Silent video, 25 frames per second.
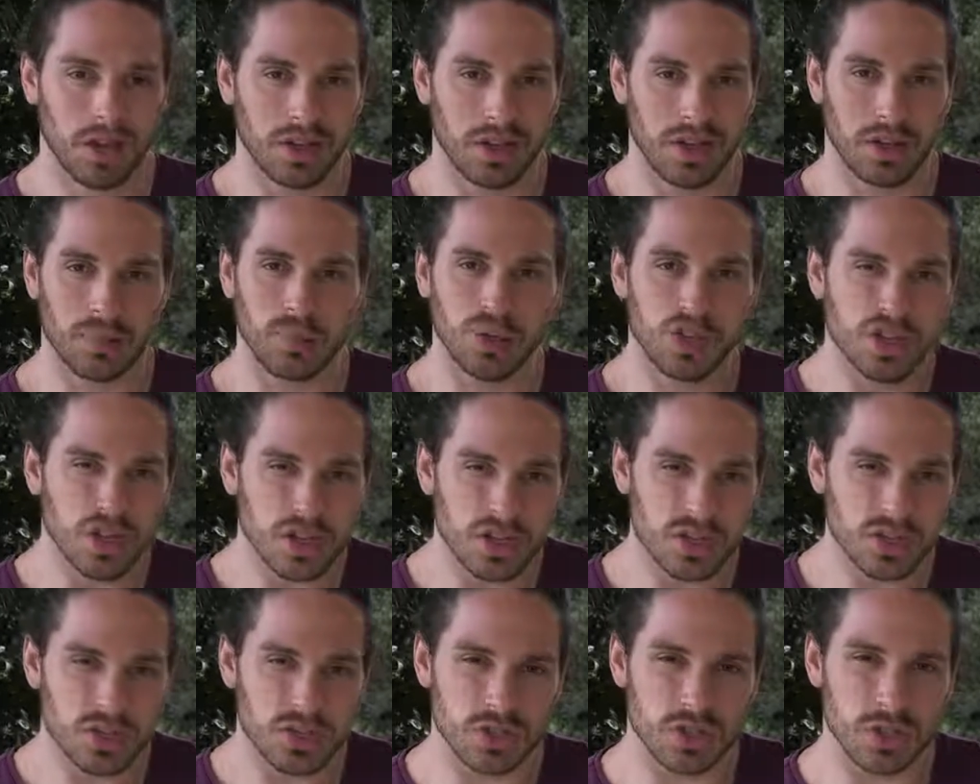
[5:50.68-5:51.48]
and we
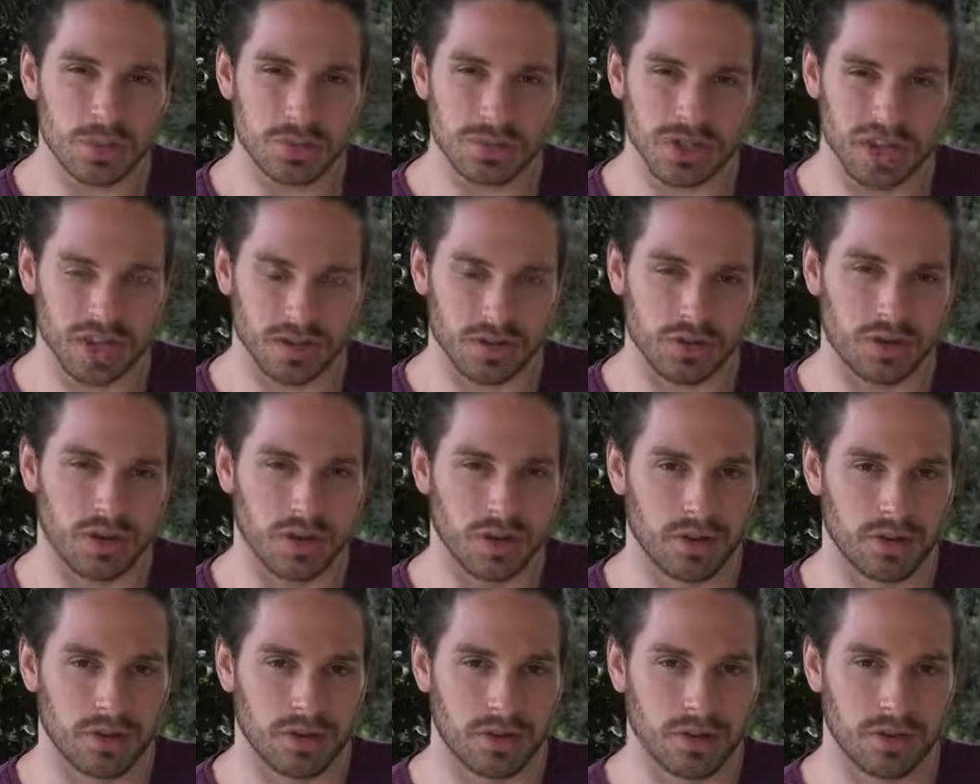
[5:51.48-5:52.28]
can't stop that
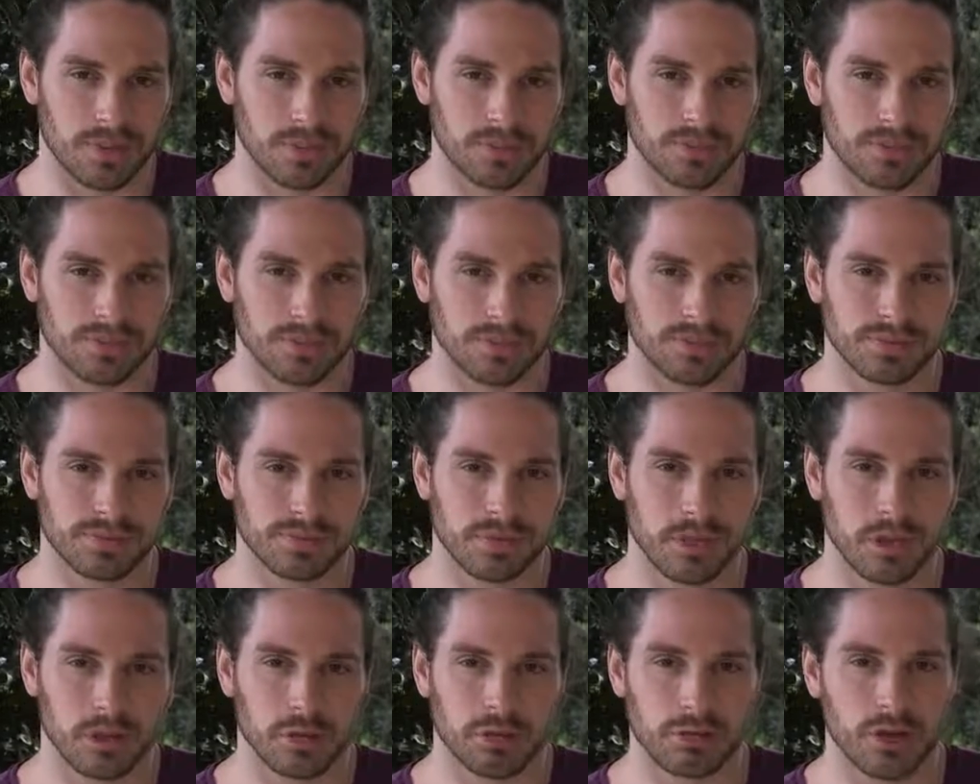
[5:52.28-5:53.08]
growth,
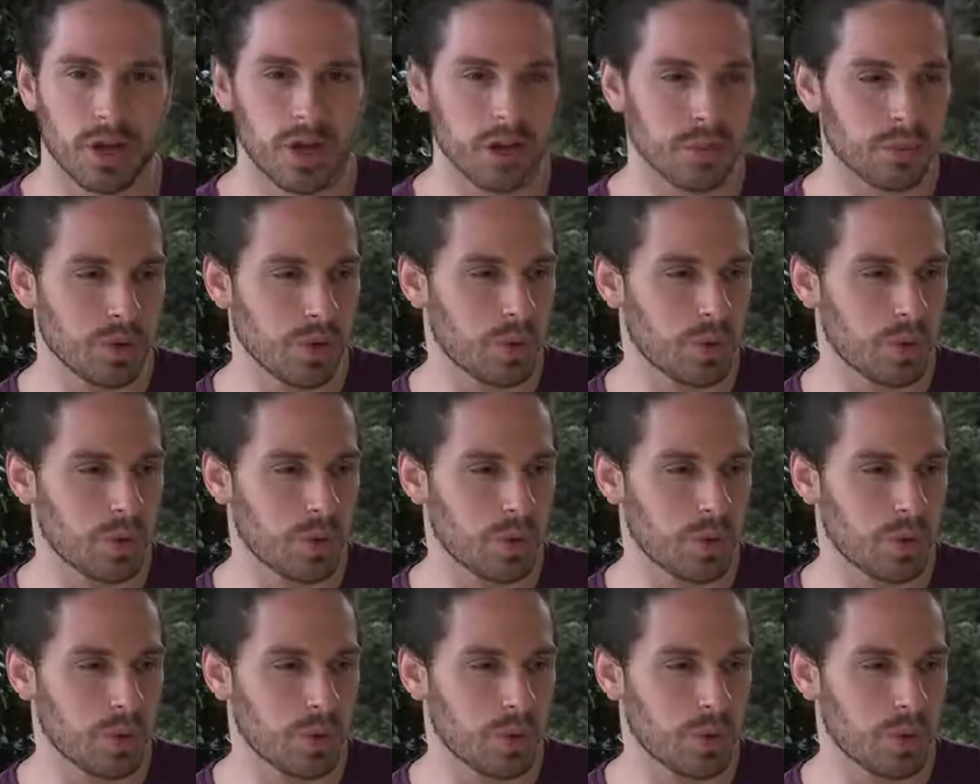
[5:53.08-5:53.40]
right?